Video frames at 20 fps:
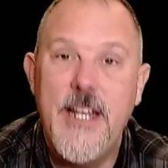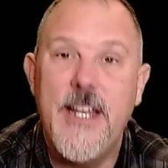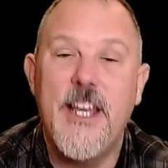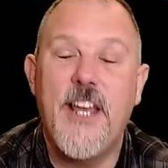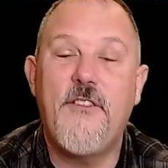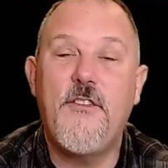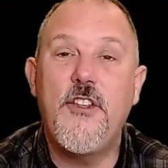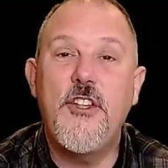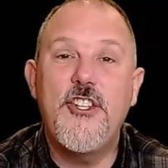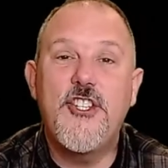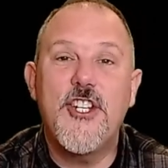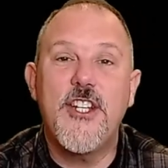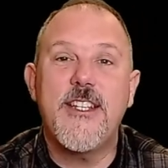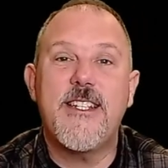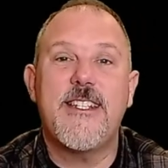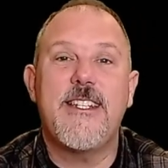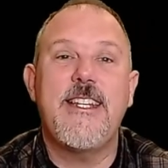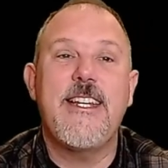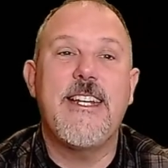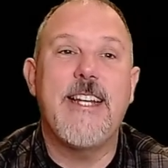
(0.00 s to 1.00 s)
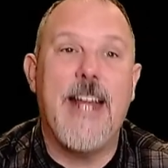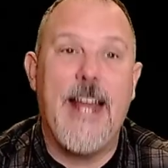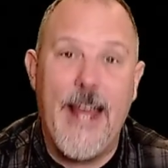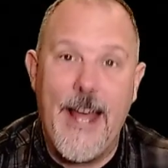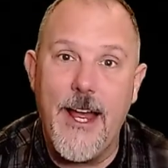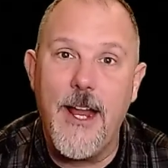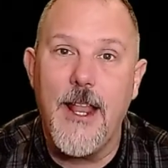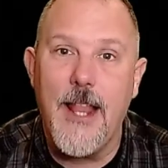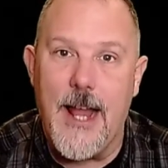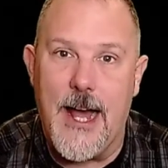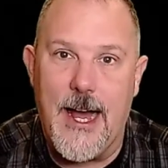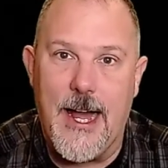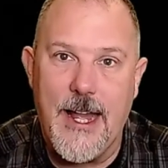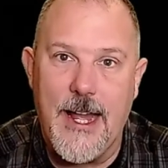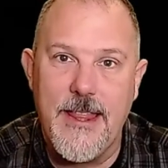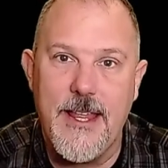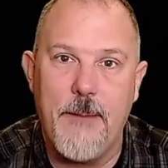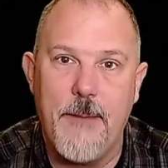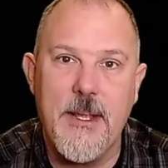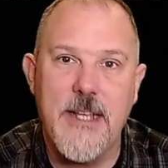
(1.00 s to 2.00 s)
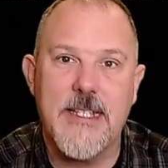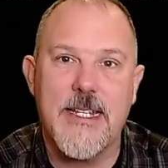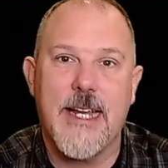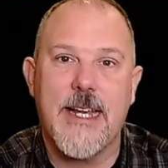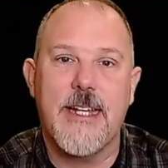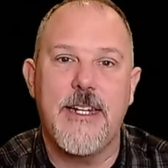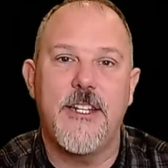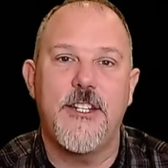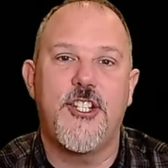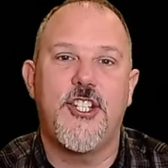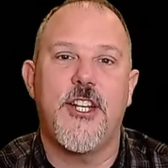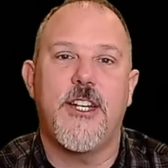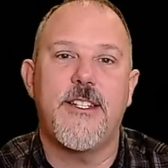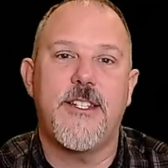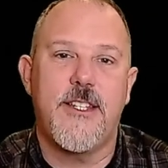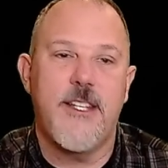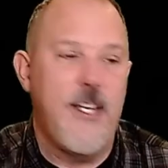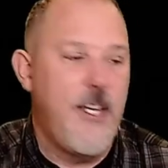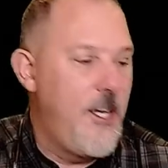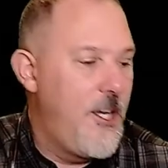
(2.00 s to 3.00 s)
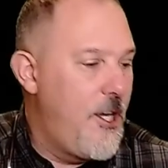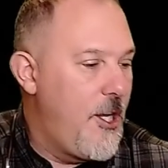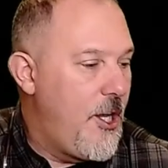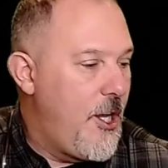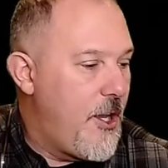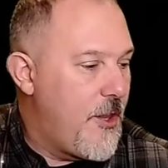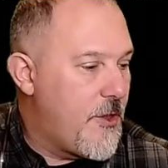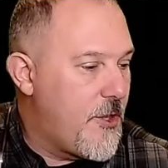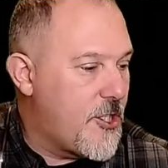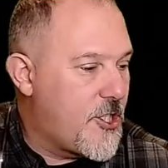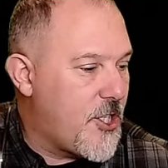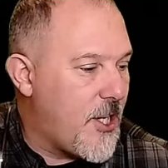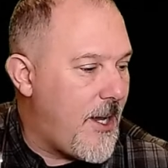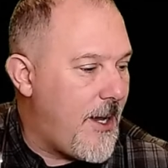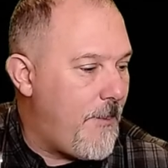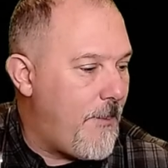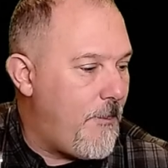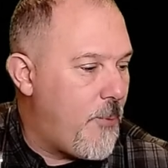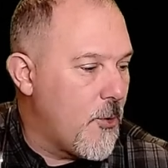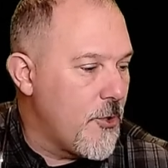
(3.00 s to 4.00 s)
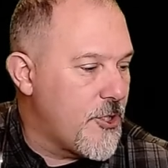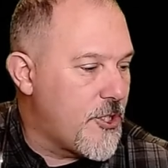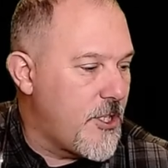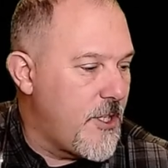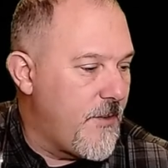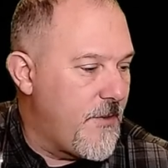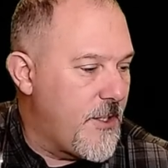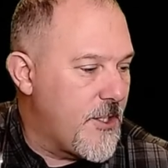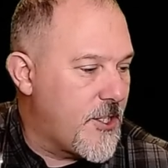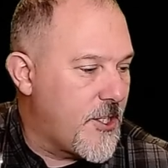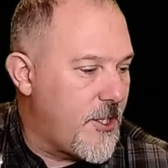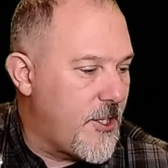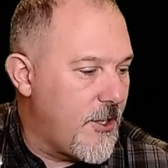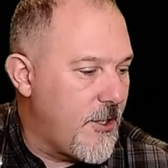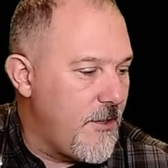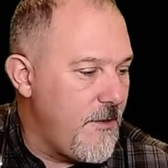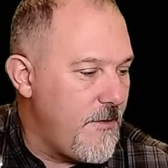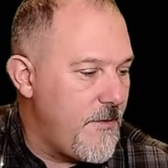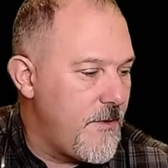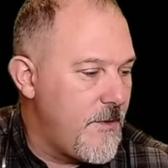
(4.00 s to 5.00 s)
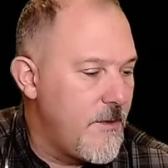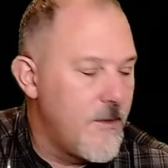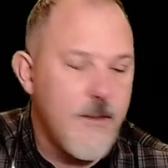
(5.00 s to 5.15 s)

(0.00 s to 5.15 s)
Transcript: If you just see an L I, that means I can adjust the top portion of this curve